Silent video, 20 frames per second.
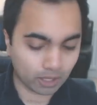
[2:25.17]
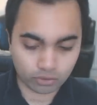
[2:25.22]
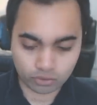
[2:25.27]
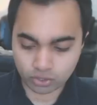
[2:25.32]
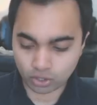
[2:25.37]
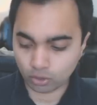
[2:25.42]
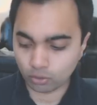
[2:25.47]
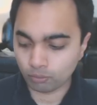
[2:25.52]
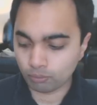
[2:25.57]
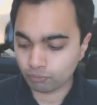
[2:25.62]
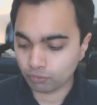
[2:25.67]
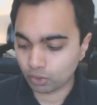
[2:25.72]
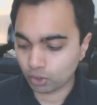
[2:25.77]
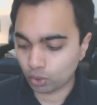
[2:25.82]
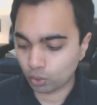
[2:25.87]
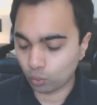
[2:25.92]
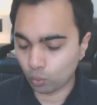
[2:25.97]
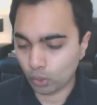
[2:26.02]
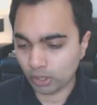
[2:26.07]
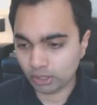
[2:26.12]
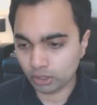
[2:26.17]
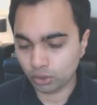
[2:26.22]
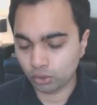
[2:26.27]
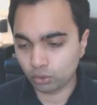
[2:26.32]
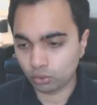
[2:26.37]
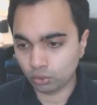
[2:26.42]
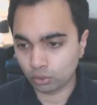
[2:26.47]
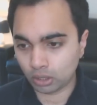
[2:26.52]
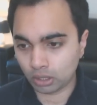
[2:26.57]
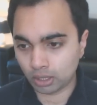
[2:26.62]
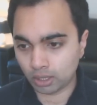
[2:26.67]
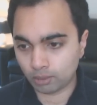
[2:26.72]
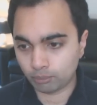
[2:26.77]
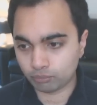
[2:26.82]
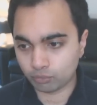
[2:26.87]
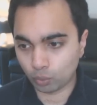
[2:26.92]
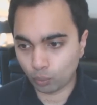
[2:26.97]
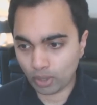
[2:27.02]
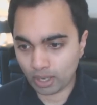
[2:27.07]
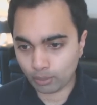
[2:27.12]
So when you
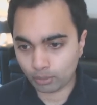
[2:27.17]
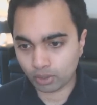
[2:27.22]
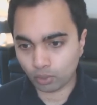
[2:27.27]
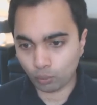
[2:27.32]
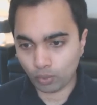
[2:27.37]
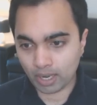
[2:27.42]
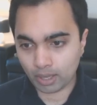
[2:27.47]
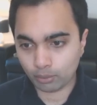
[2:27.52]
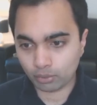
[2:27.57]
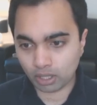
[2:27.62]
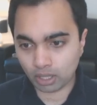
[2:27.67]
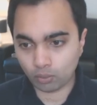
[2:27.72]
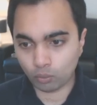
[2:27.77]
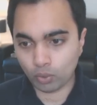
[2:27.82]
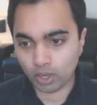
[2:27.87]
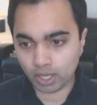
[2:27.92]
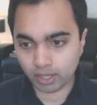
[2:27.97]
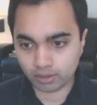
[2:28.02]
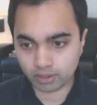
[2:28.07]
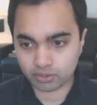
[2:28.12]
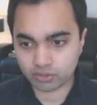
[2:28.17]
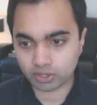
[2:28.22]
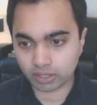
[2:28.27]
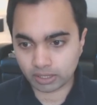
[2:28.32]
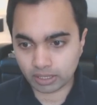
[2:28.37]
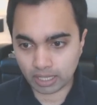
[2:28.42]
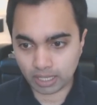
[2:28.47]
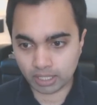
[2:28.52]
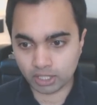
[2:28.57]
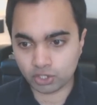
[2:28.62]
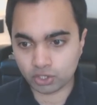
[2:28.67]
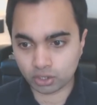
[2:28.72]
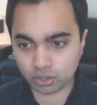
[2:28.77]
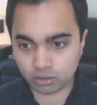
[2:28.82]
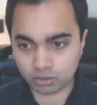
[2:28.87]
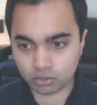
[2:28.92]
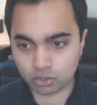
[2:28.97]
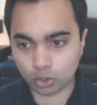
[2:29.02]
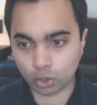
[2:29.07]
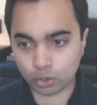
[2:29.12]
um, where would where would I wear this?
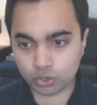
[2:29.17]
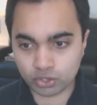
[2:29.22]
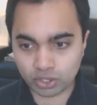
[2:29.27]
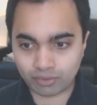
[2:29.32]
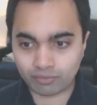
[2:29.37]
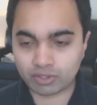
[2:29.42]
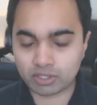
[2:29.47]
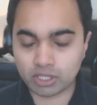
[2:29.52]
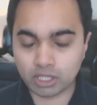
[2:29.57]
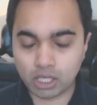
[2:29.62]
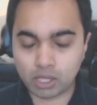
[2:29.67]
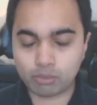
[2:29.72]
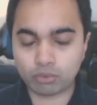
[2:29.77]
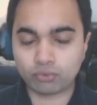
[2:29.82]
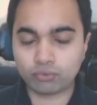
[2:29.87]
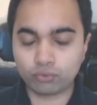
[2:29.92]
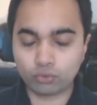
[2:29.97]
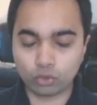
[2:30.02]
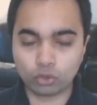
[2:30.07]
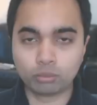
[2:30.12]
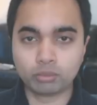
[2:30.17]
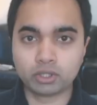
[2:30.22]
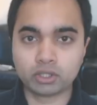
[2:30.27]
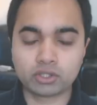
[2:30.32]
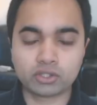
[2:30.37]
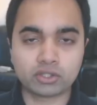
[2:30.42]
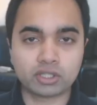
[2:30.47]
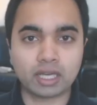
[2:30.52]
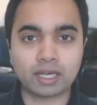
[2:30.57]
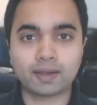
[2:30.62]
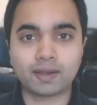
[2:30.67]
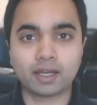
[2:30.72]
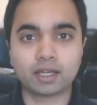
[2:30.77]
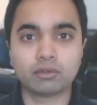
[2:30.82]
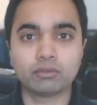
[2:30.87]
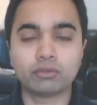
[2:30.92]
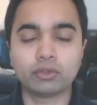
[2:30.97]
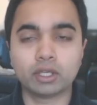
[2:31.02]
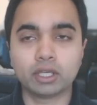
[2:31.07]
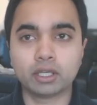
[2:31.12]
Occasions, longevity, performance, that
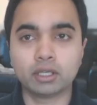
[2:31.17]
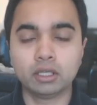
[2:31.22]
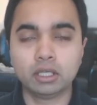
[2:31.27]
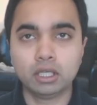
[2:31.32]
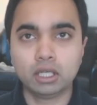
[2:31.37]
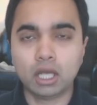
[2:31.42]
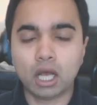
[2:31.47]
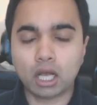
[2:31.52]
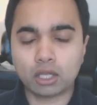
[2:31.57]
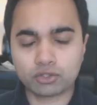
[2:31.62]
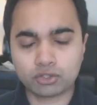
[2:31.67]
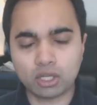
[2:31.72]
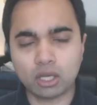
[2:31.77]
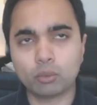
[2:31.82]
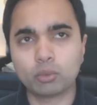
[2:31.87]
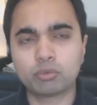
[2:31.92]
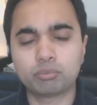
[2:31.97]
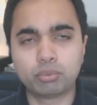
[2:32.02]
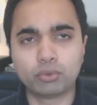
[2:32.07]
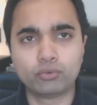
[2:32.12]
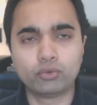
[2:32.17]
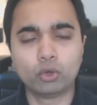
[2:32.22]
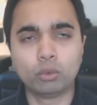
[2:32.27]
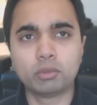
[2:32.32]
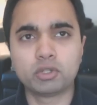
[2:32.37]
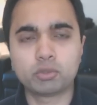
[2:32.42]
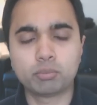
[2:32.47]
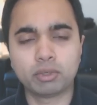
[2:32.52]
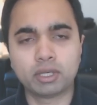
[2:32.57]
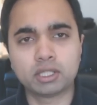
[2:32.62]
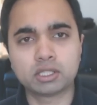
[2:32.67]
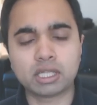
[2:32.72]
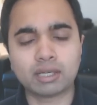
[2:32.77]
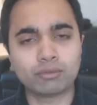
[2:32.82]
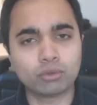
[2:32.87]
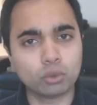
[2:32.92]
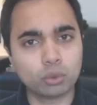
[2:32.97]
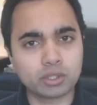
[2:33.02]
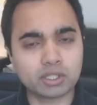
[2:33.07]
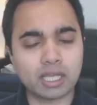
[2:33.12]
kind of thing. I'll start with performance because
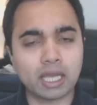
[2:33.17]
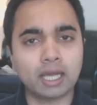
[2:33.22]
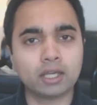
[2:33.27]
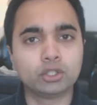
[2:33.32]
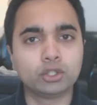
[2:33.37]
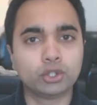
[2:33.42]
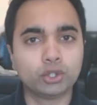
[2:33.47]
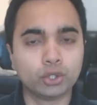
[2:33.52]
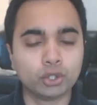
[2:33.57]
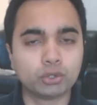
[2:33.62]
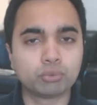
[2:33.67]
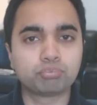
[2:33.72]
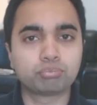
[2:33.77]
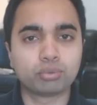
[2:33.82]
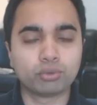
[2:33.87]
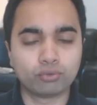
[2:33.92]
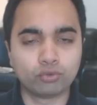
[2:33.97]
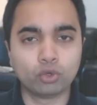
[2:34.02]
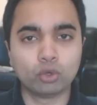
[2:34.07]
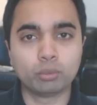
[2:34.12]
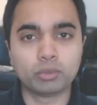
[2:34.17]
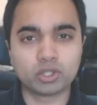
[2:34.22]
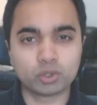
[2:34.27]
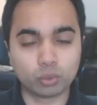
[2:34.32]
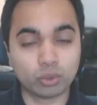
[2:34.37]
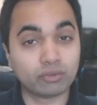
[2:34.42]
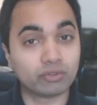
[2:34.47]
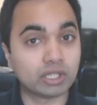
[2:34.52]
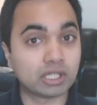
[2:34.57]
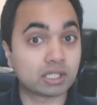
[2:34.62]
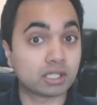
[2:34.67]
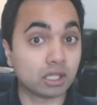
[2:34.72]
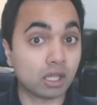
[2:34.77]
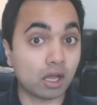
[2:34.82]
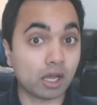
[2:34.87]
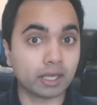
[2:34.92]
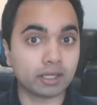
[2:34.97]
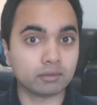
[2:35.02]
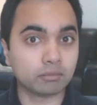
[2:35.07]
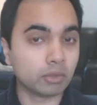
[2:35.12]
I've always had good performance with this
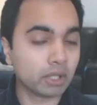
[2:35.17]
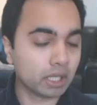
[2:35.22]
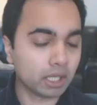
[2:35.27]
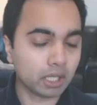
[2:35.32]
line.